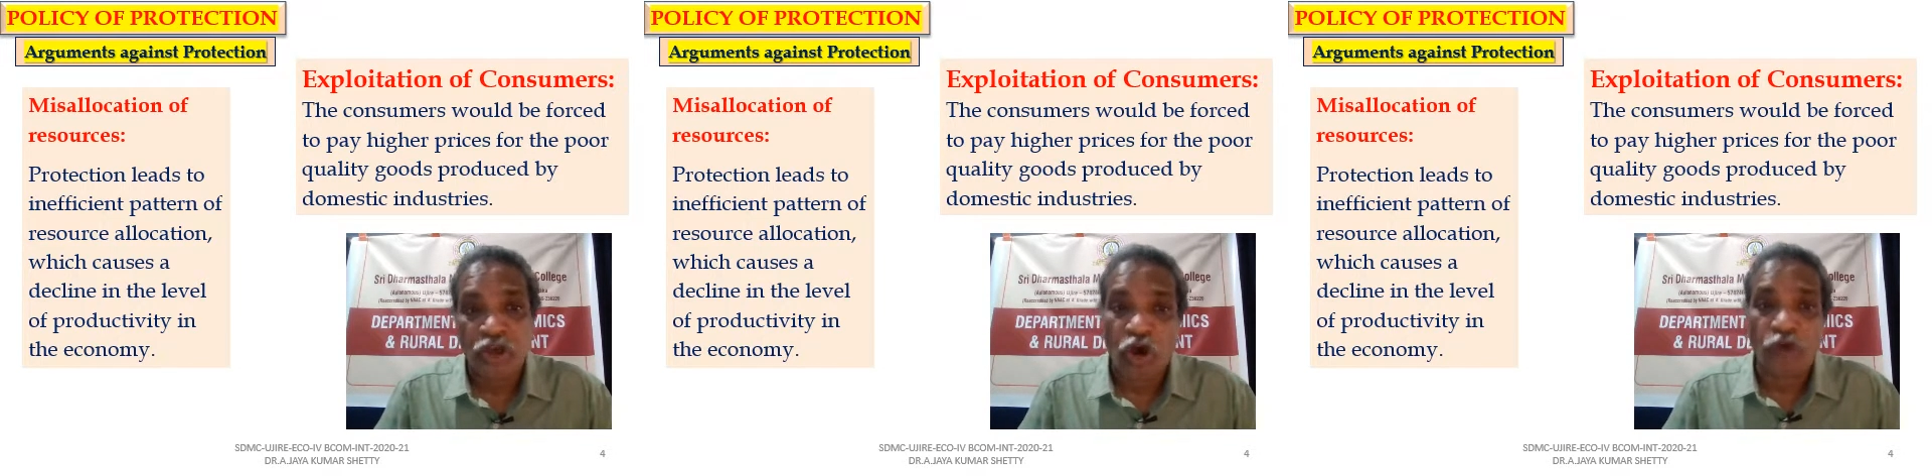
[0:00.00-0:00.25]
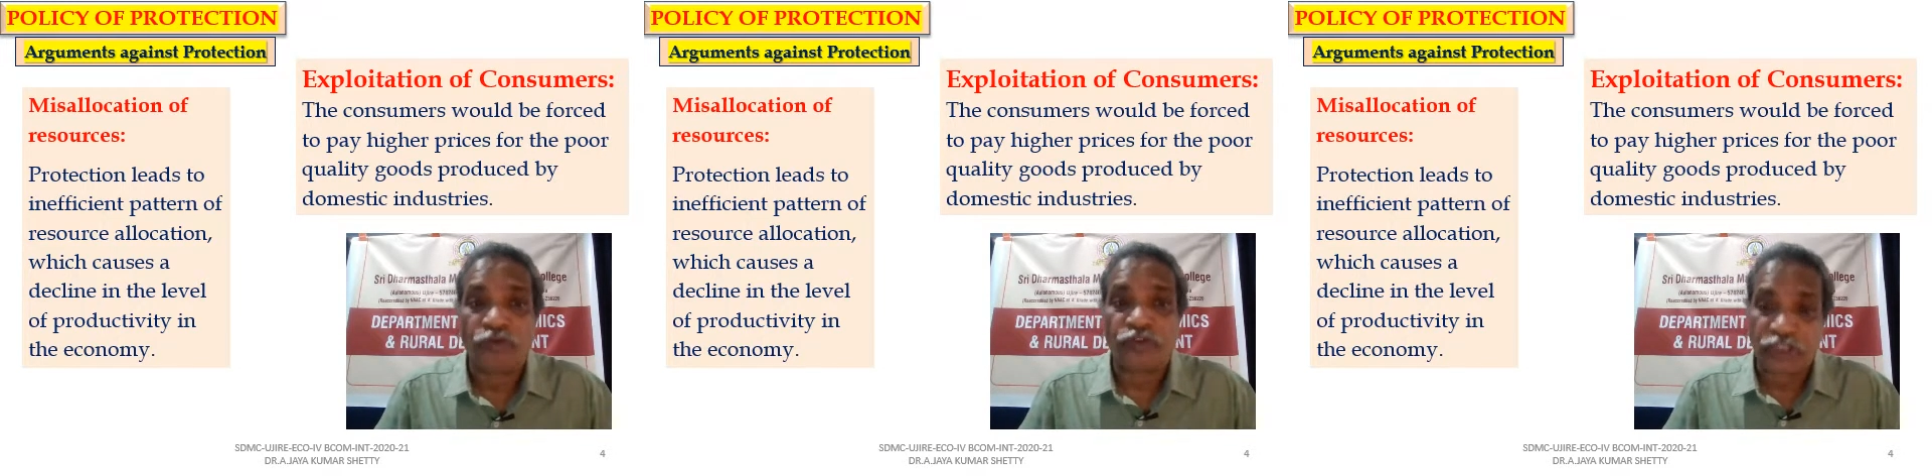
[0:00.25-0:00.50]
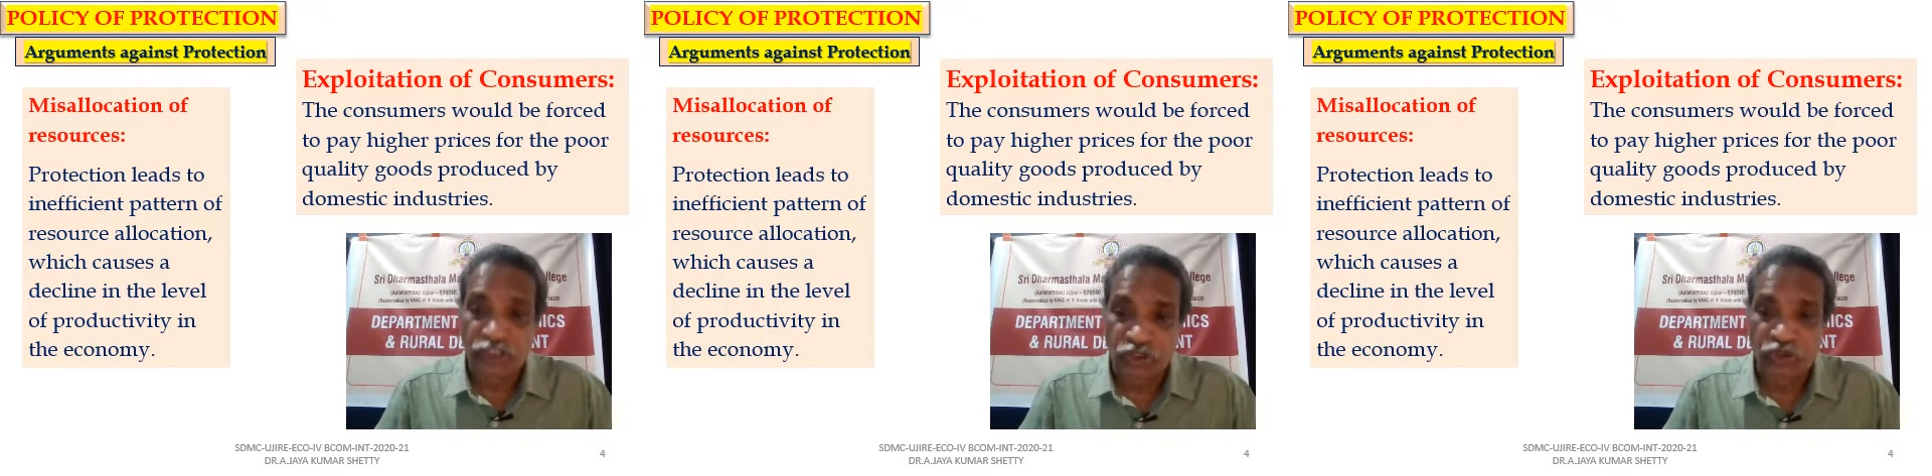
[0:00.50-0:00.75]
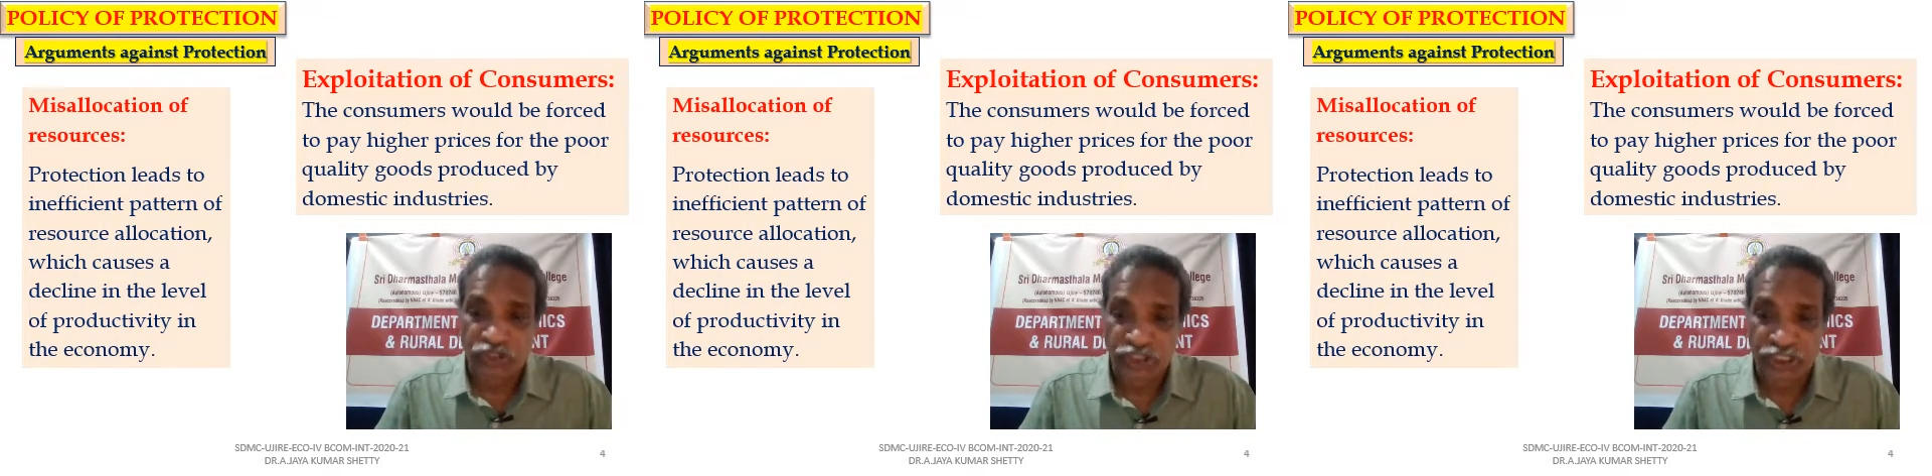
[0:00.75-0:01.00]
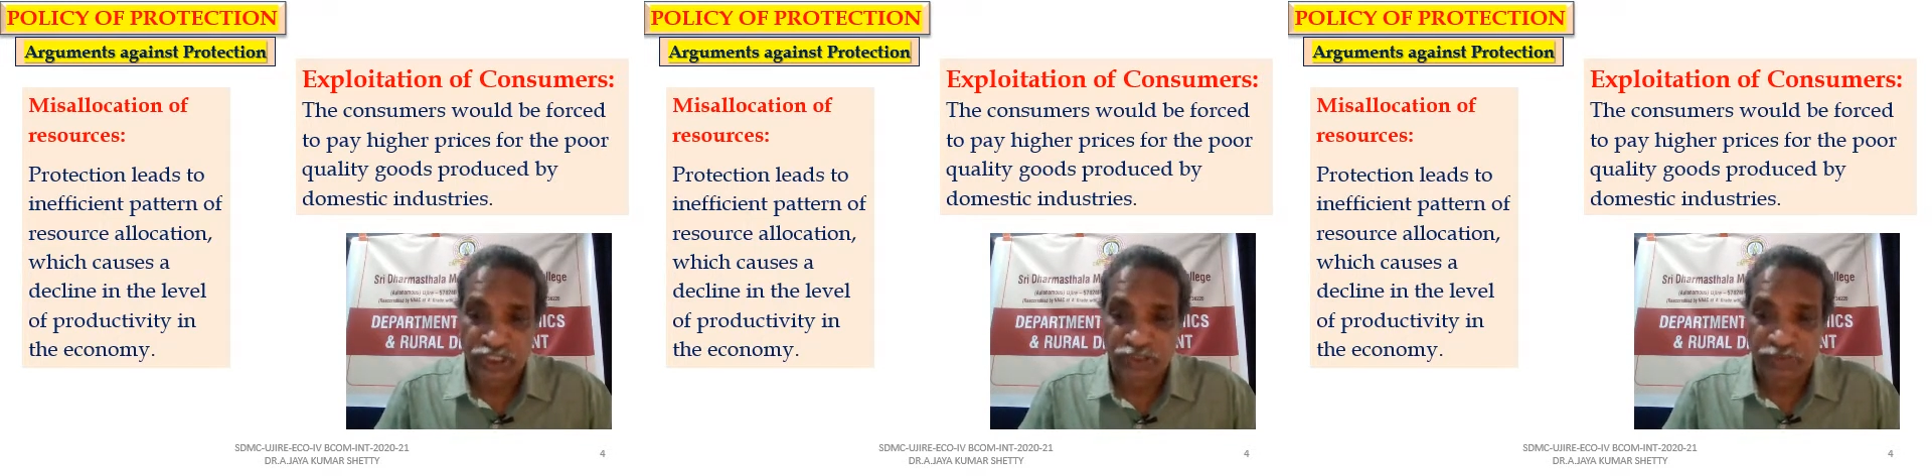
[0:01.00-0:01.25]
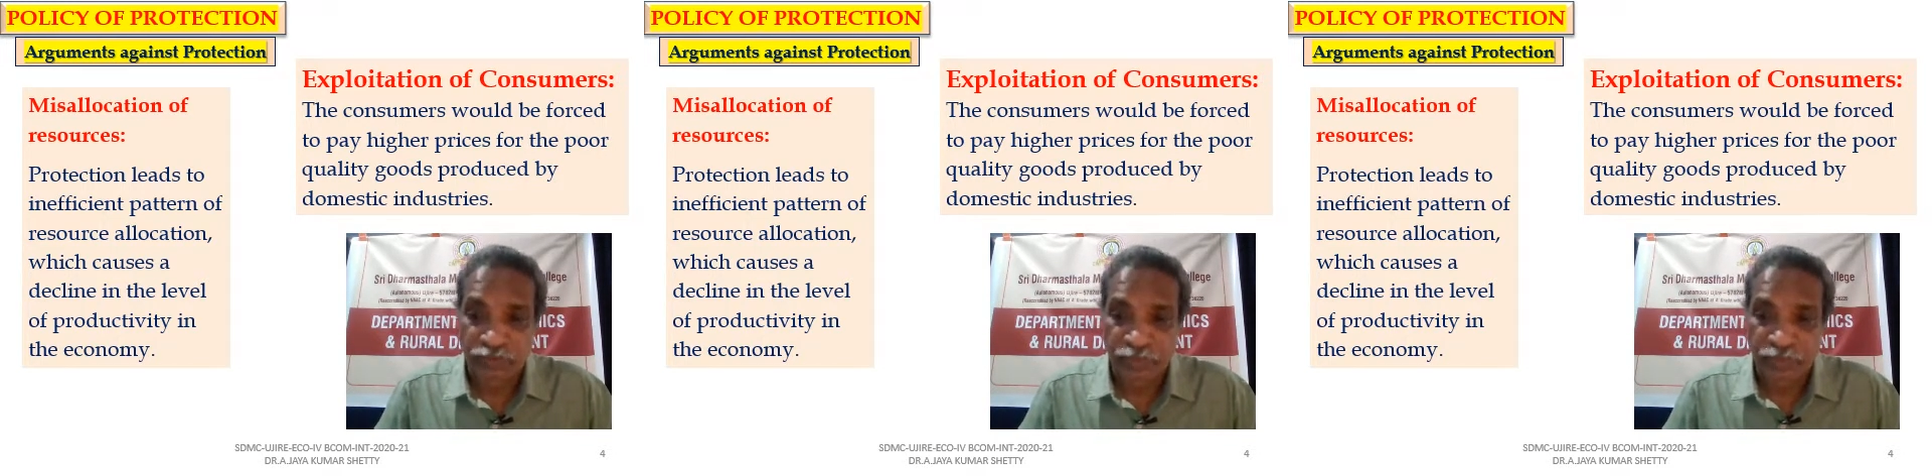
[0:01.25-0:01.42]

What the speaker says: of resources.